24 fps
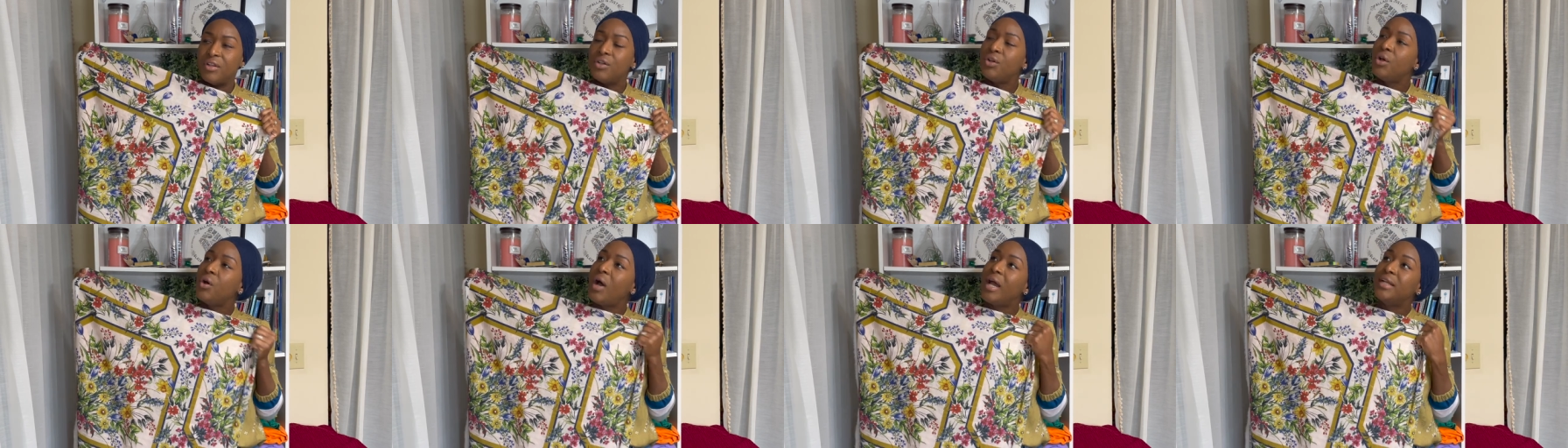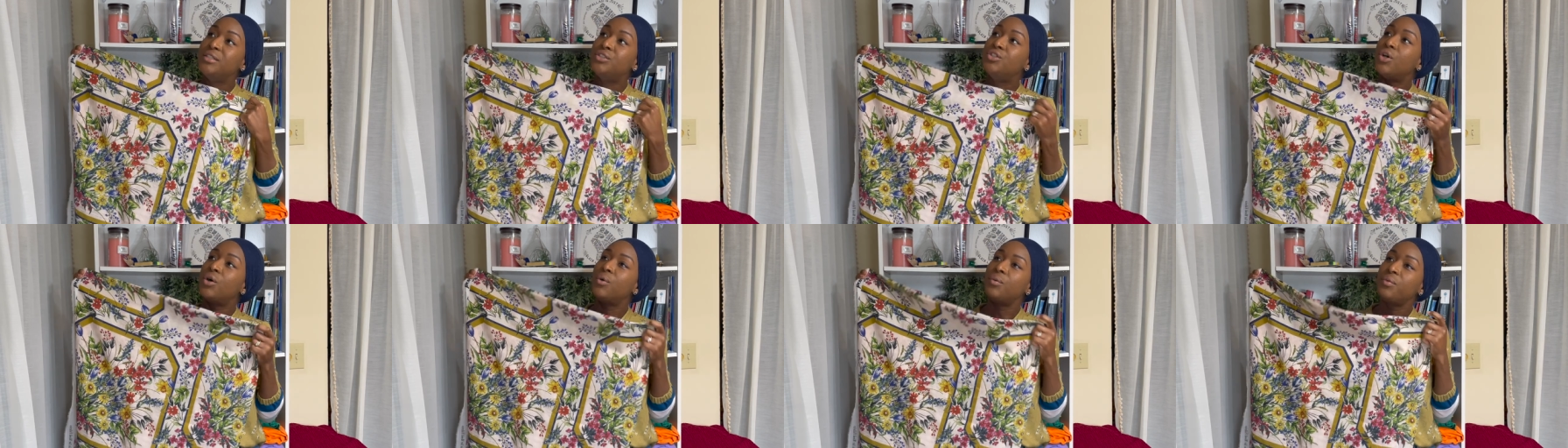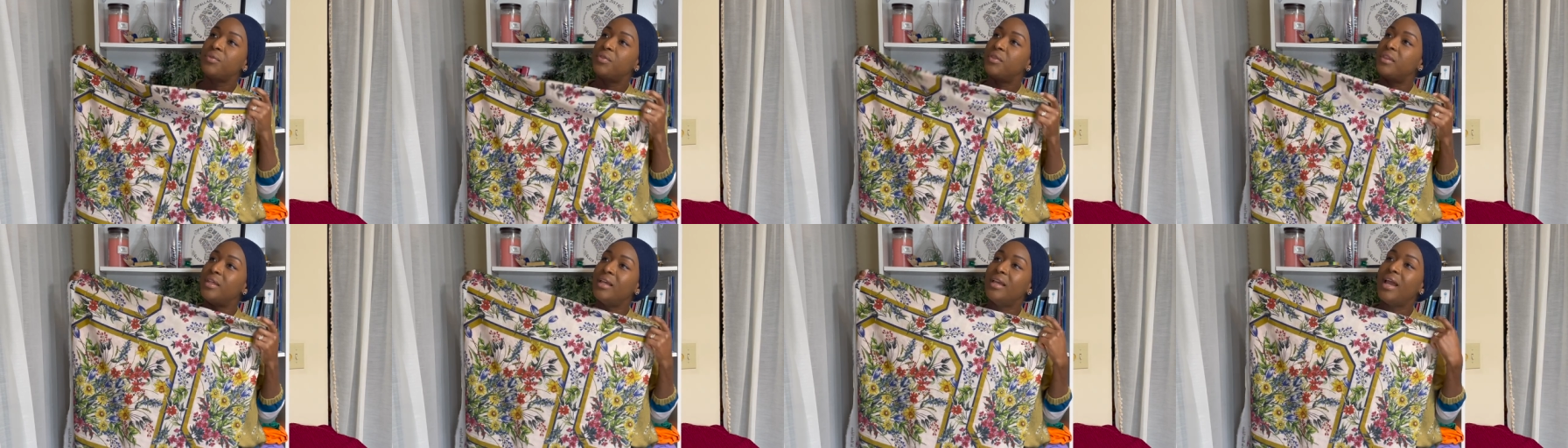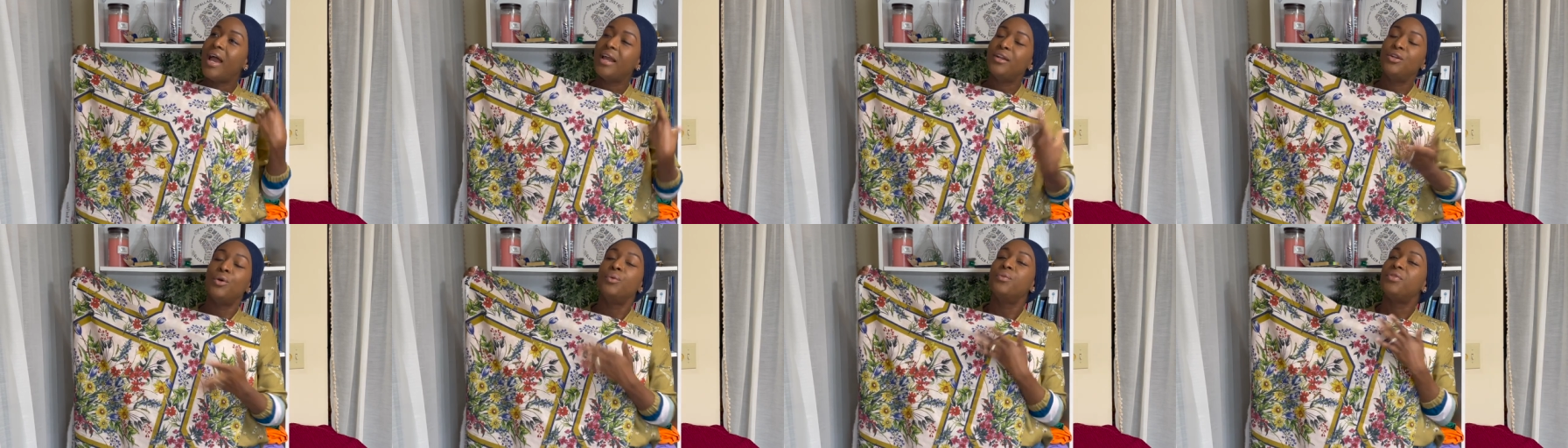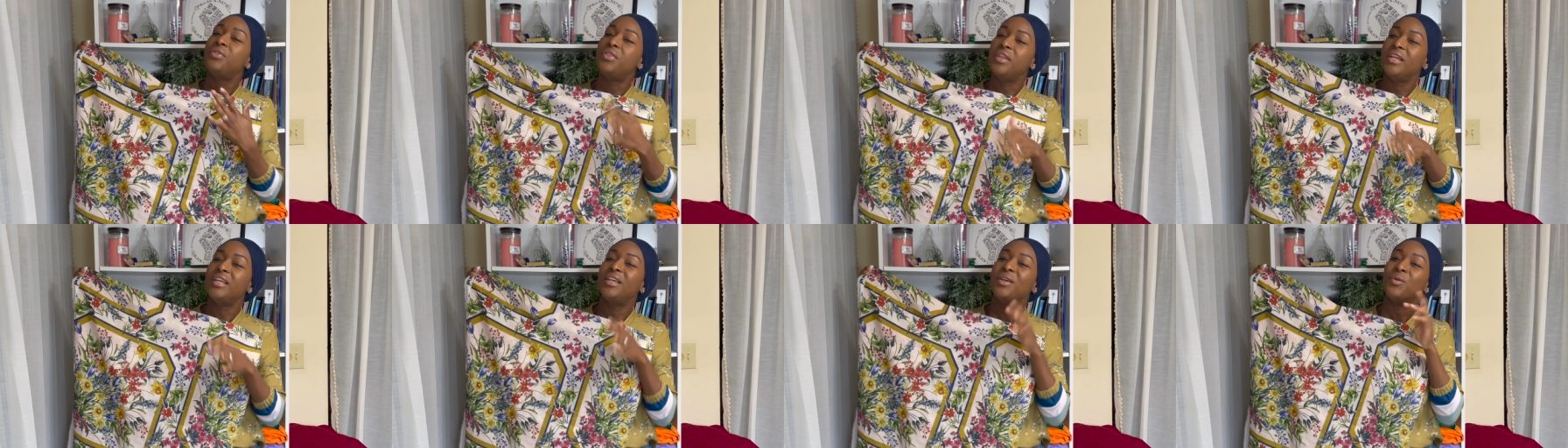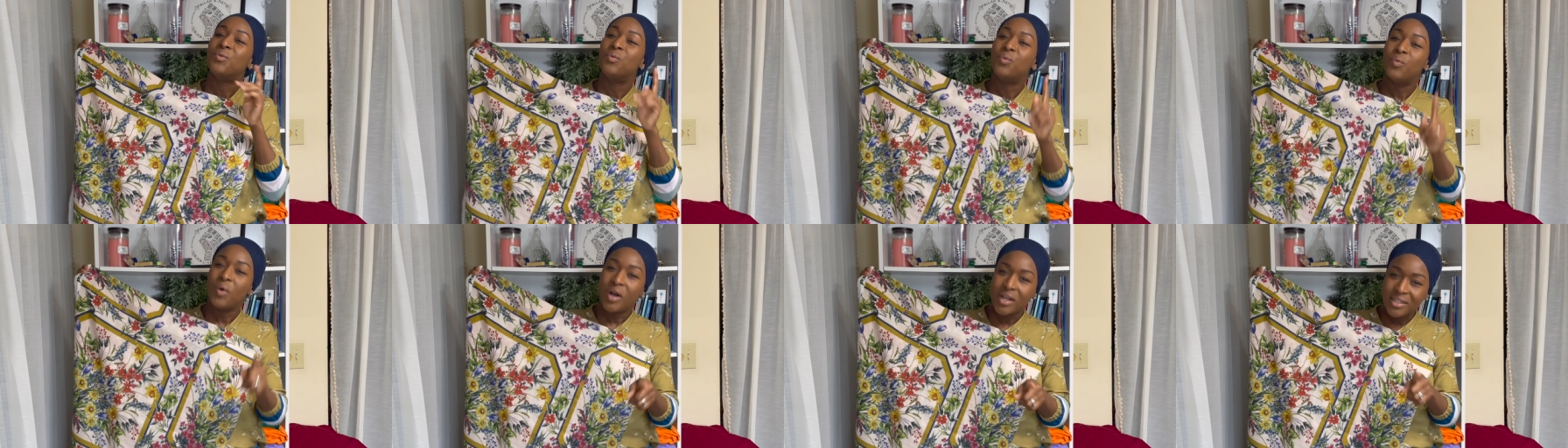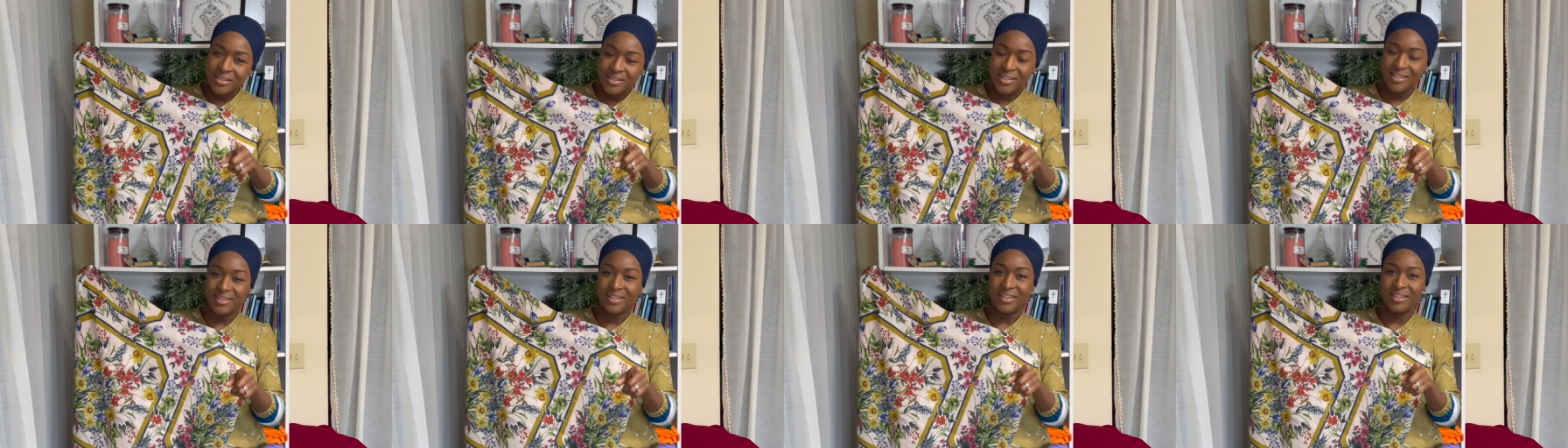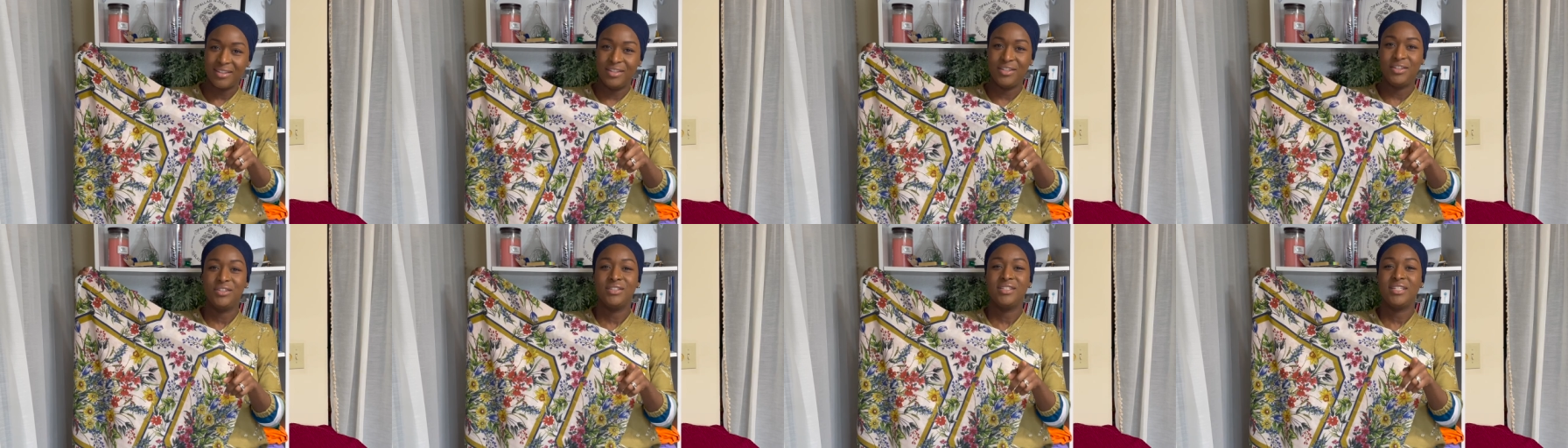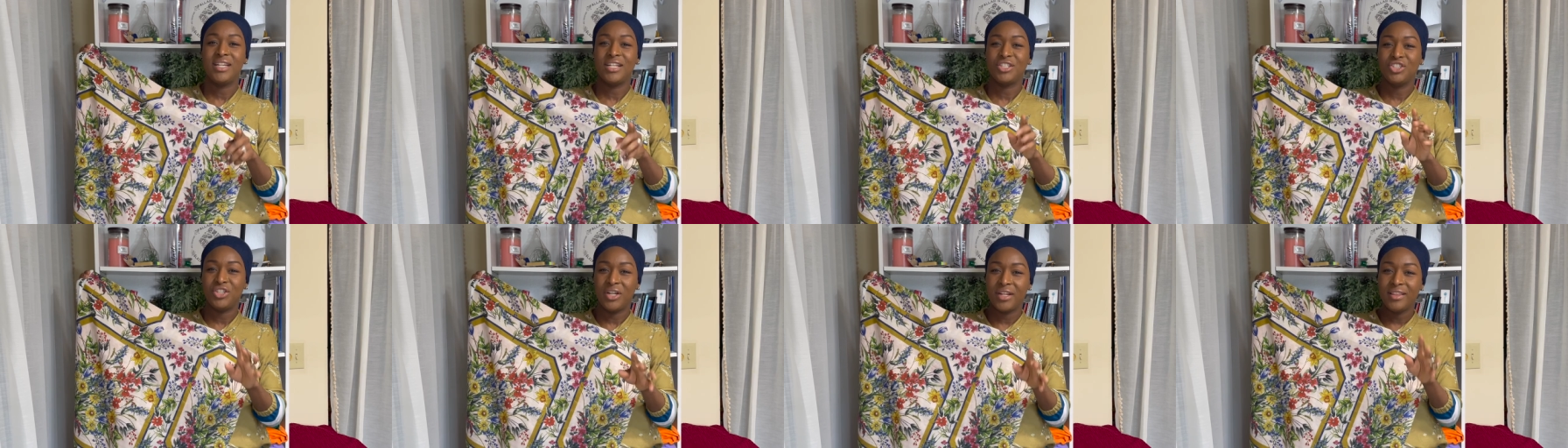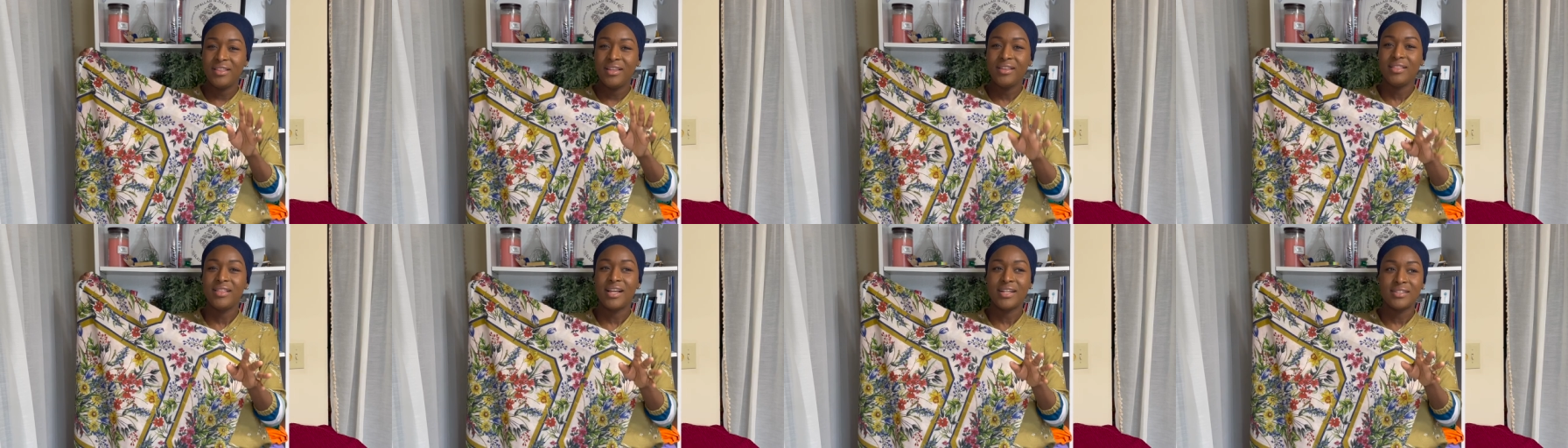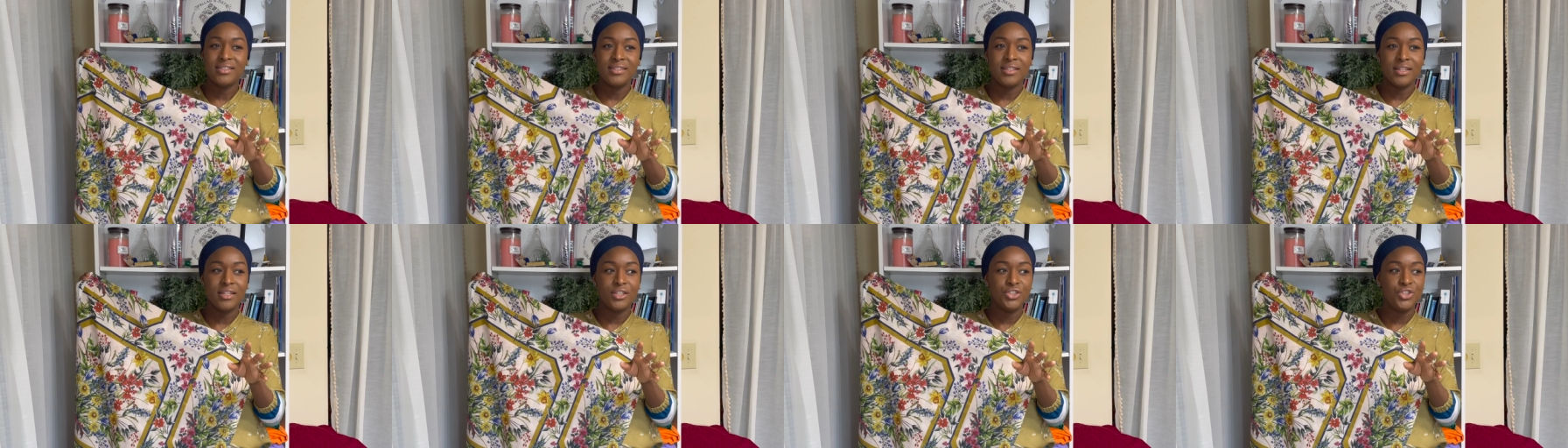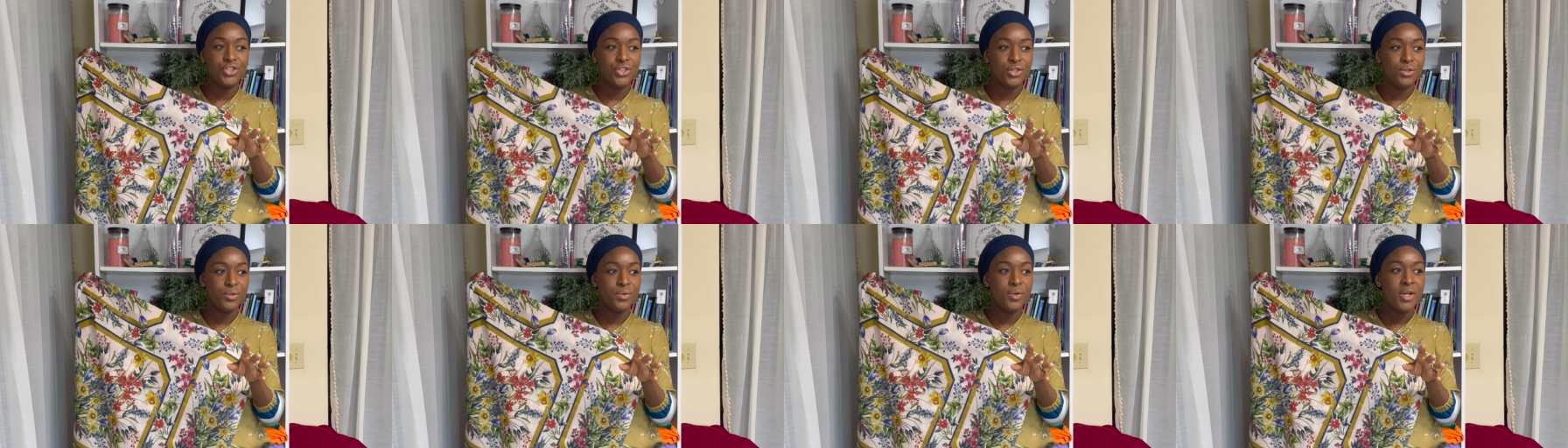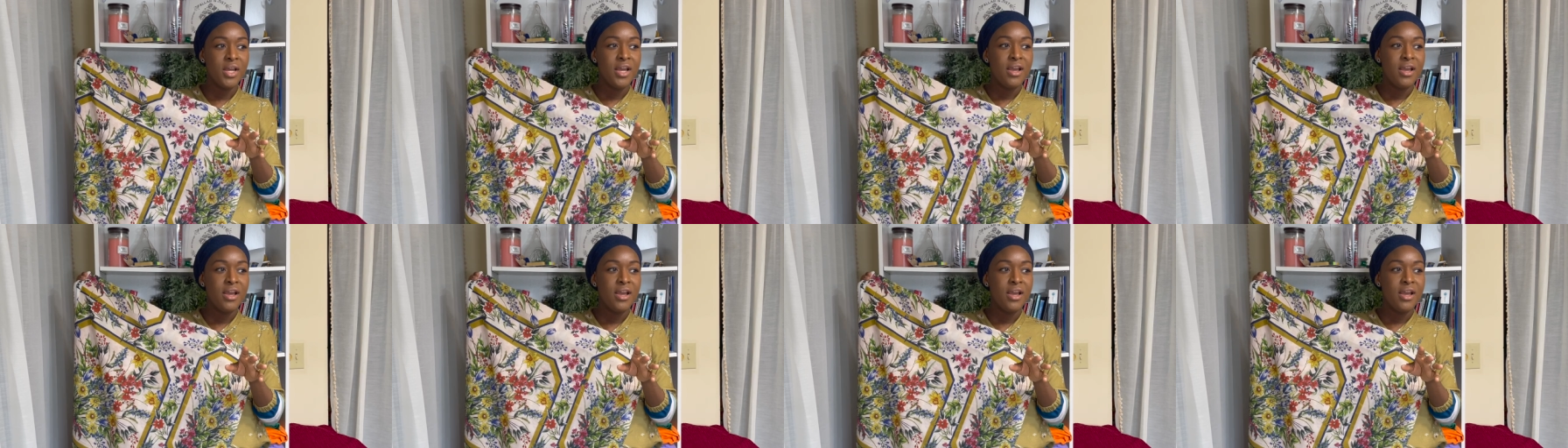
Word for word: No, I don't I don't think it was in the clearance section. I think that's the issue.